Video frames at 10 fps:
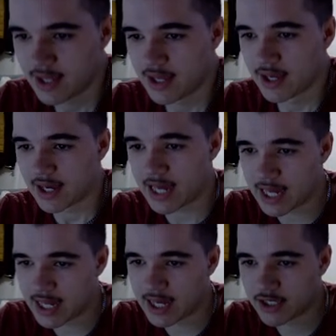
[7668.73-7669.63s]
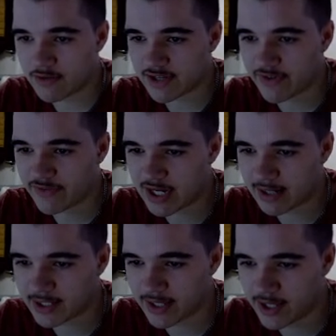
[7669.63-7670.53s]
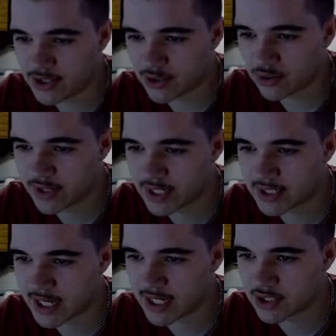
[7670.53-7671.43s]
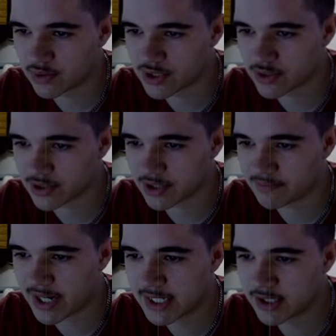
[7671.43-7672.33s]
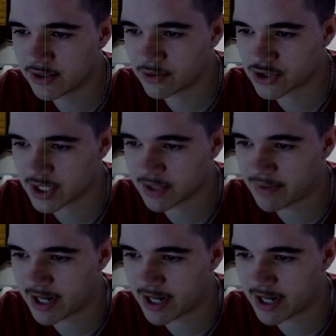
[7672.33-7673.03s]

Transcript: You write your front of okay, they used to call this a source-to-source compiler or transcompiler.